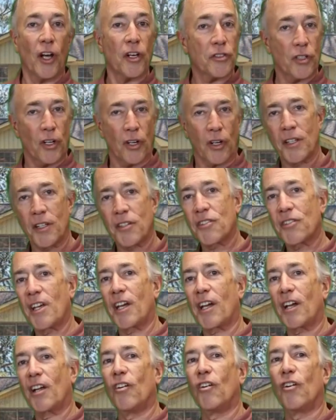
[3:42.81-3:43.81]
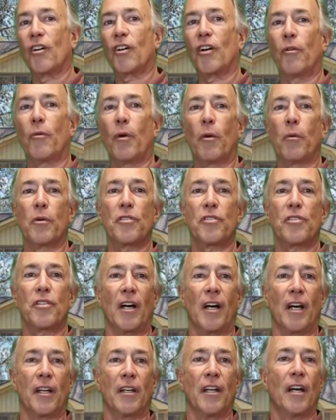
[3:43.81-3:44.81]
So let's take a look at what was
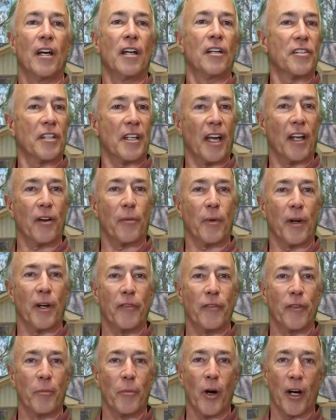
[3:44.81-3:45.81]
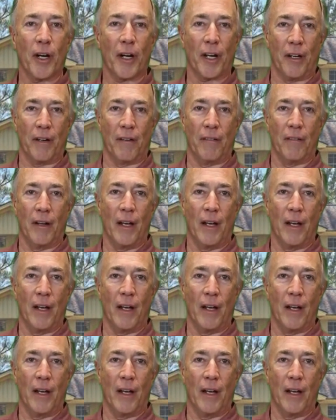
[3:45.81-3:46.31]
done to get it ready for market.